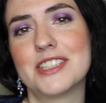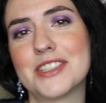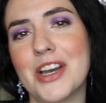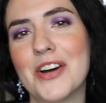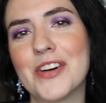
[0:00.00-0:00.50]

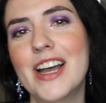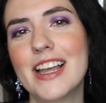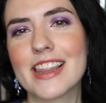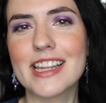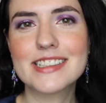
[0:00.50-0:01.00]
so
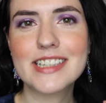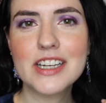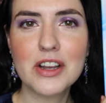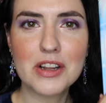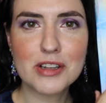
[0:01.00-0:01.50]
let's
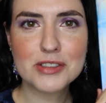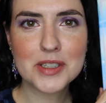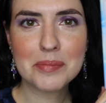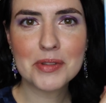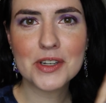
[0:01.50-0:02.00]
take a
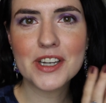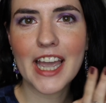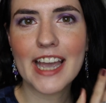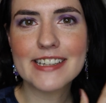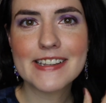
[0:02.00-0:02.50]
close-up look
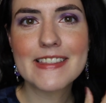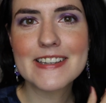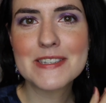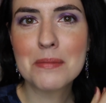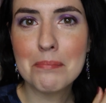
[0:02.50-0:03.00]
at
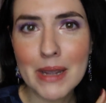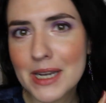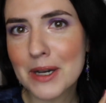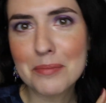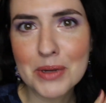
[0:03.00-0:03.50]
this
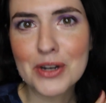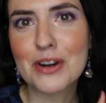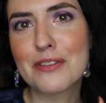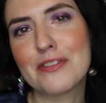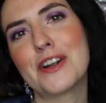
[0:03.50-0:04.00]
makeup
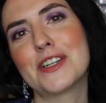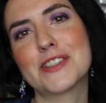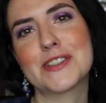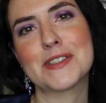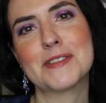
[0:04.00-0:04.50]
mirror first.